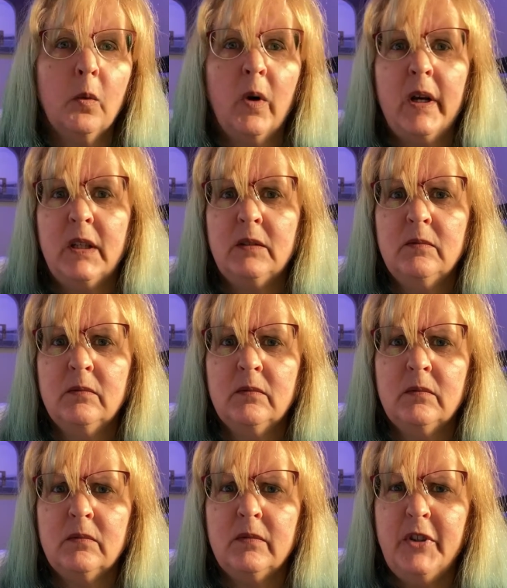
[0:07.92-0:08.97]
What?
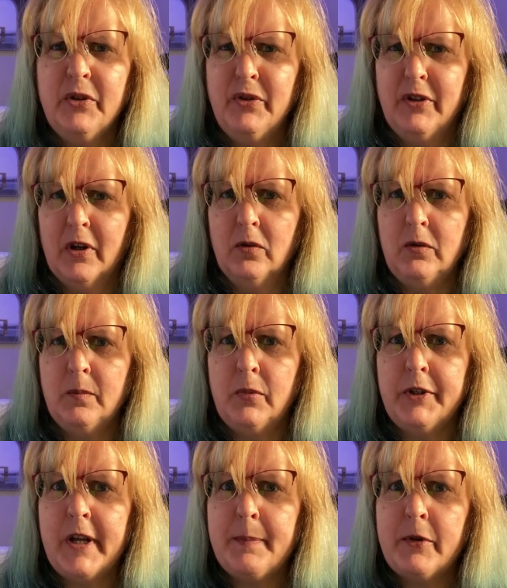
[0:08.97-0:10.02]
You don't put
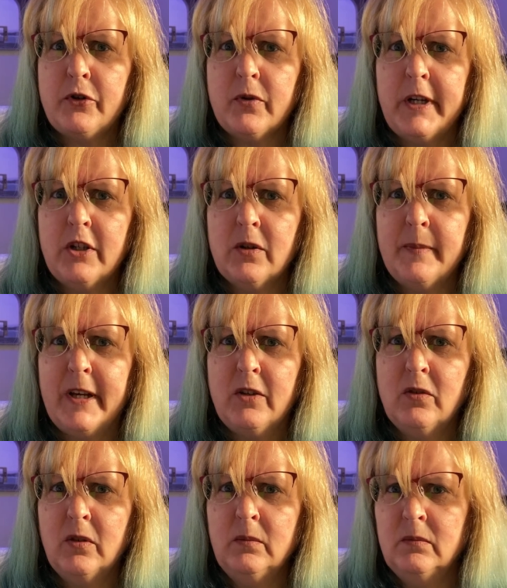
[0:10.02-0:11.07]
up a tree in your
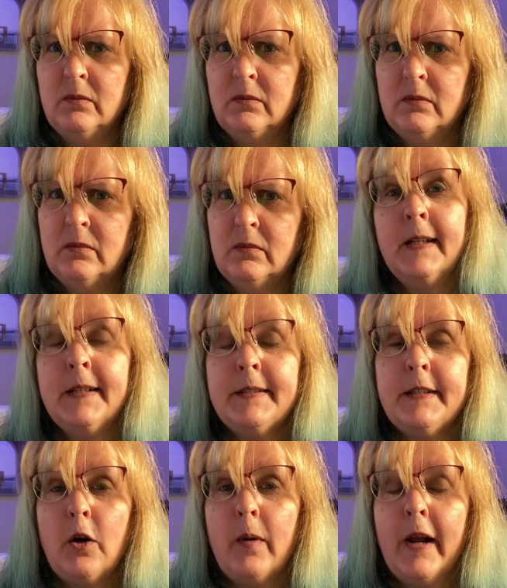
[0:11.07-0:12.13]
bedroom?
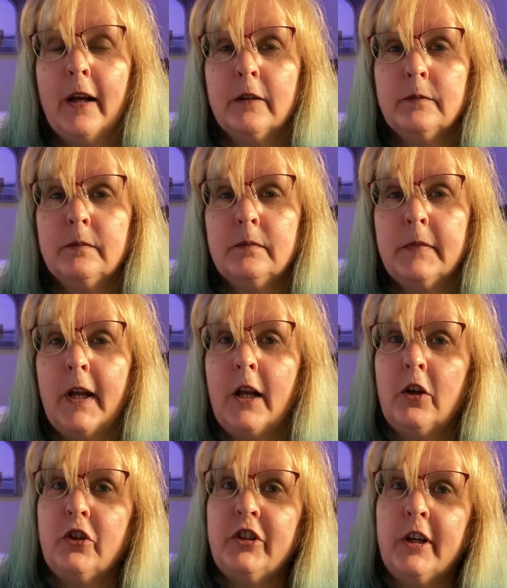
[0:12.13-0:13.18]
Stick around.
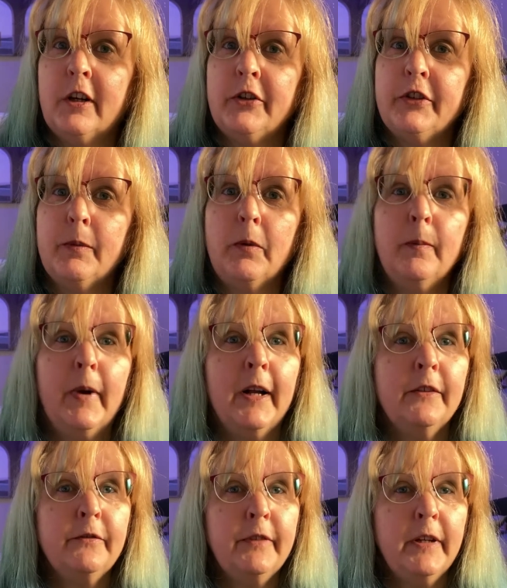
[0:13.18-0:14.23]
I'll share some of my
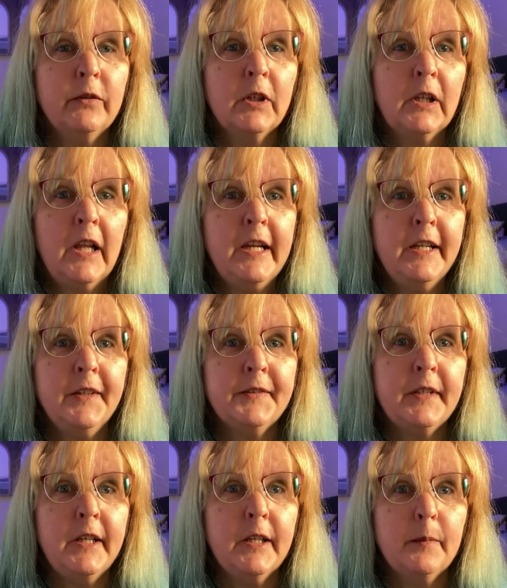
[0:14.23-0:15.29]
favorite lighting
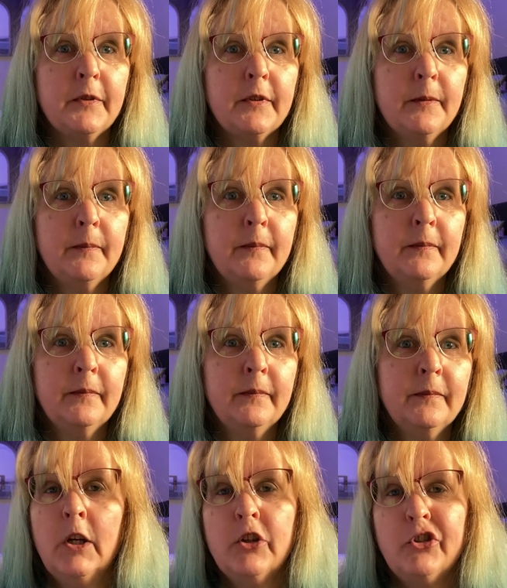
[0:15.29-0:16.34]
schemes.
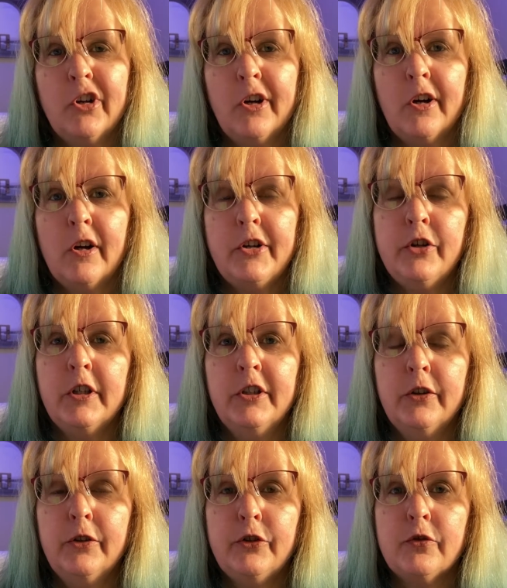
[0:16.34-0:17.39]
Sure, you could
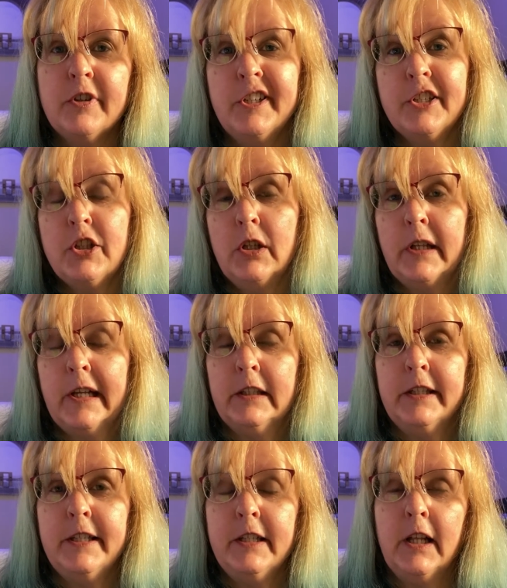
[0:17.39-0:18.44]
use traditional L E
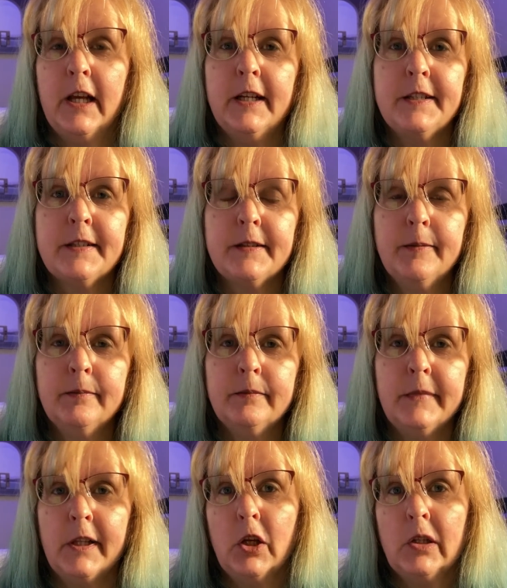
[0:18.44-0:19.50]
D lights
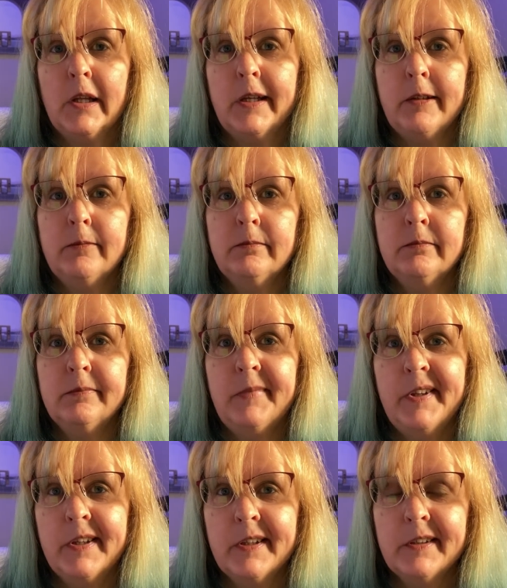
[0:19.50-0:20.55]
that look like
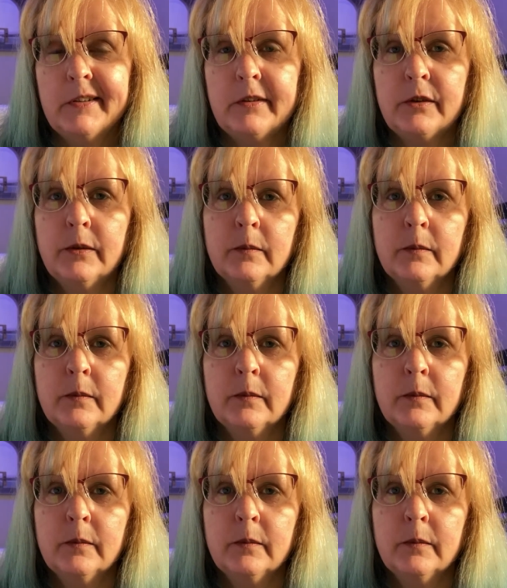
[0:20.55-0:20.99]
this,